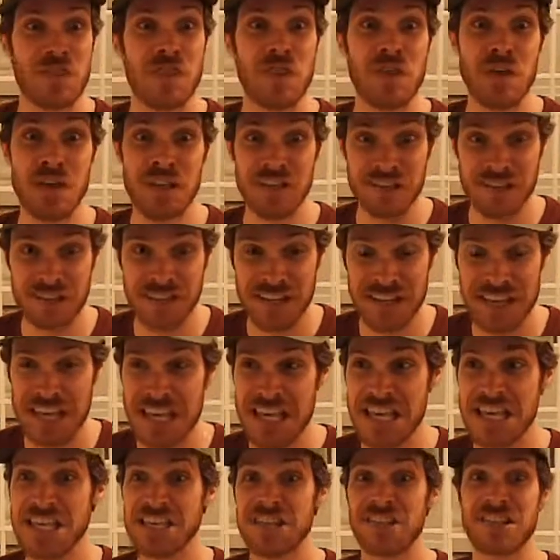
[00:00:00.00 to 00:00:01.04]
this
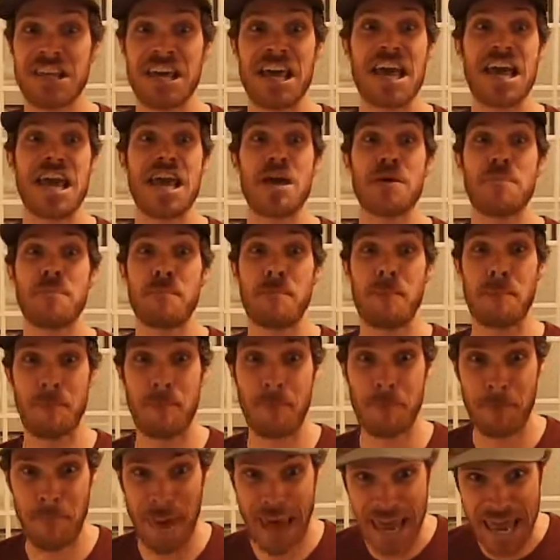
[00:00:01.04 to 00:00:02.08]
is a
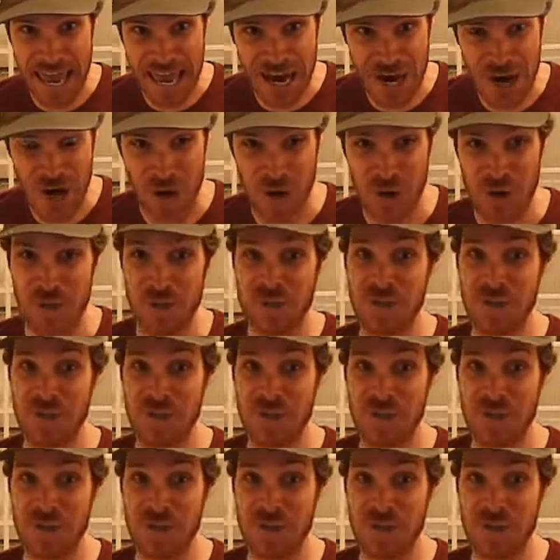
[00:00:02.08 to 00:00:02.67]
banger.